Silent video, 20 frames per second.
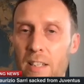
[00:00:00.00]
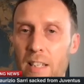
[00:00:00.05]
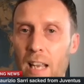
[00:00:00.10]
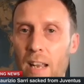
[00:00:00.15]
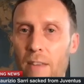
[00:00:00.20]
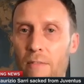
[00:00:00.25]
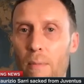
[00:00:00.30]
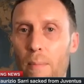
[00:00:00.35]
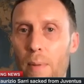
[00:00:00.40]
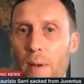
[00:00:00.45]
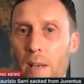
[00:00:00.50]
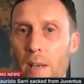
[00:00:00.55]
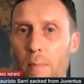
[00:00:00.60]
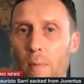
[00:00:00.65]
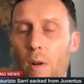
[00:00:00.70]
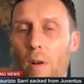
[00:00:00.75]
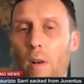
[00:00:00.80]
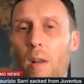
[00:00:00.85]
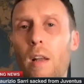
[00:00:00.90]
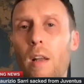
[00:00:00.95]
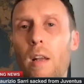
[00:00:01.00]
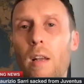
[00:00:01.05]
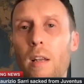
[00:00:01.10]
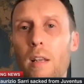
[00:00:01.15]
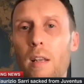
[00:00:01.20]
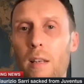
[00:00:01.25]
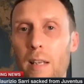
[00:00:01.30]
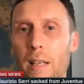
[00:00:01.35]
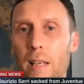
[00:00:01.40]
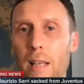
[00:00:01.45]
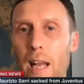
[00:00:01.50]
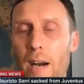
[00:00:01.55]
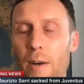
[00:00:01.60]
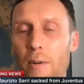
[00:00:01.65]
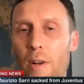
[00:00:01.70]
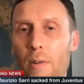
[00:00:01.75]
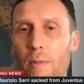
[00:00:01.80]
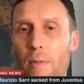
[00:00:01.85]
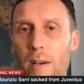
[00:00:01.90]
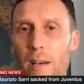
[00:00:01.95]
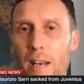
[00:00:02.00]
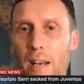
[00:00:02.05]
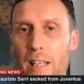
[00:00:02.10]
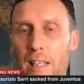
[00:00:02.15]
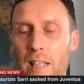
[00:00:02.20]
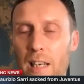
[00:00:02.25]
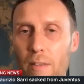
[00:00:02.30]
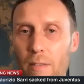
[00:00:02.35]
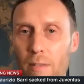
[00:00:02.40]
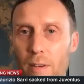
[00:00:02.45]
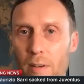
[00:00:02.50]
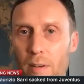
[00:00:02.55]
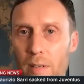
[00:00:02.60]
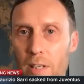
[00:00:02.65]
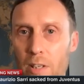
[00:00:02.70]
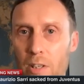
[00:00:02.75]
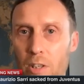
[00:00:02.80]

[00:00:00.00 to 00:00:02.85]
came from Piedmont, the area in Italy, which is